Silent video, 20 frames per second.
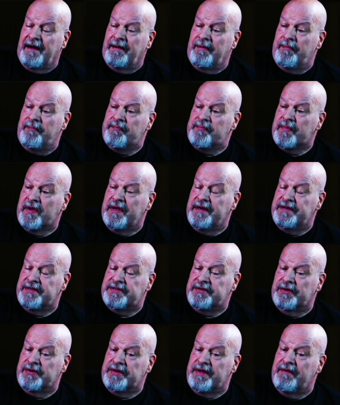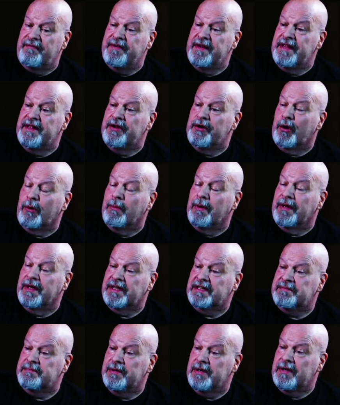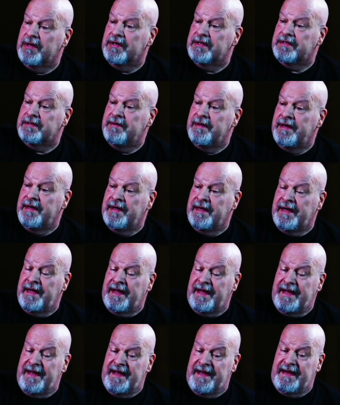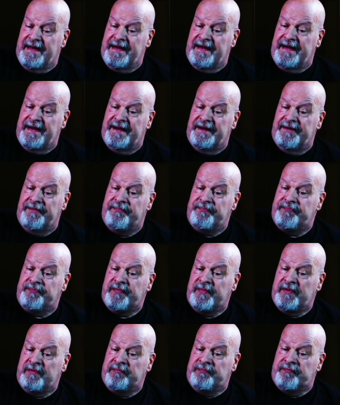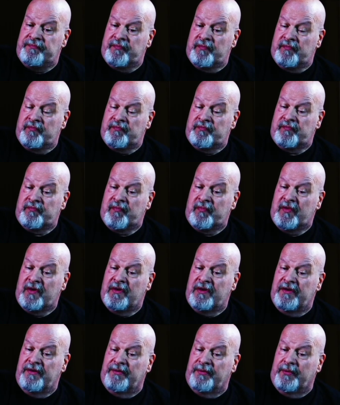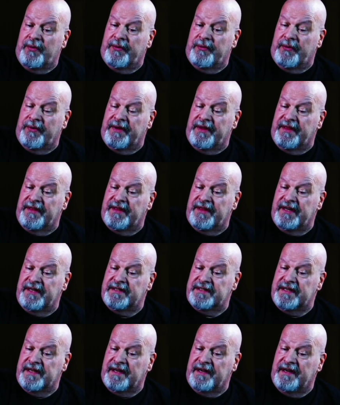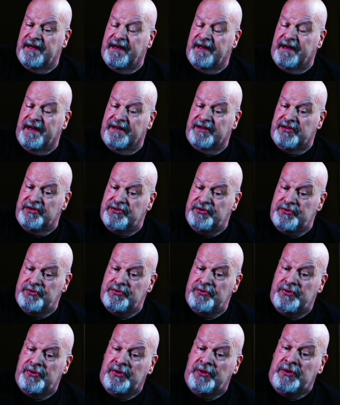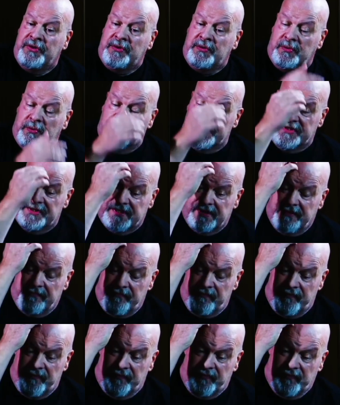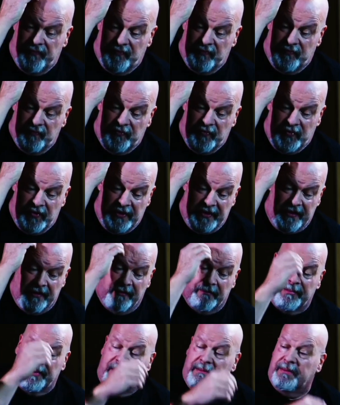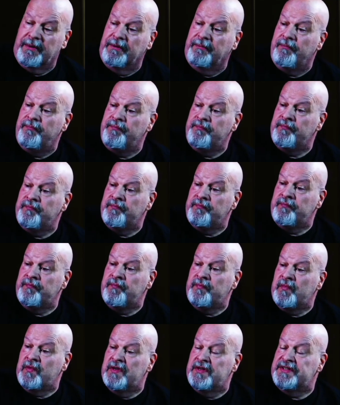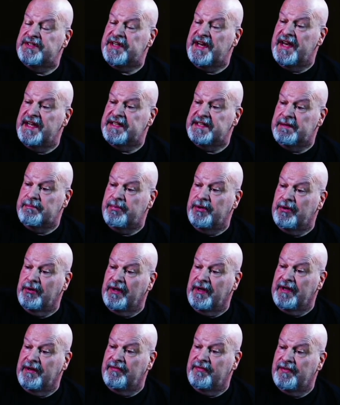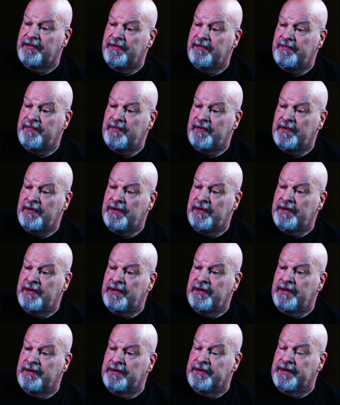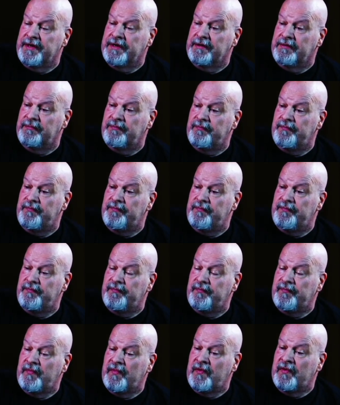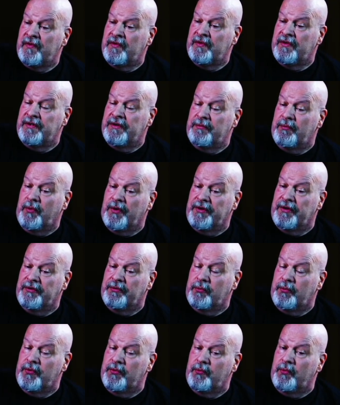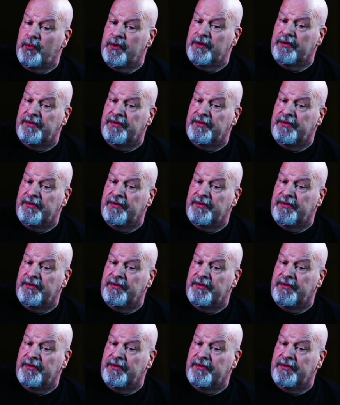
just don't have any normal experience. And you know, one of the things I got to do was to help people size up their life. You know, one of the weird things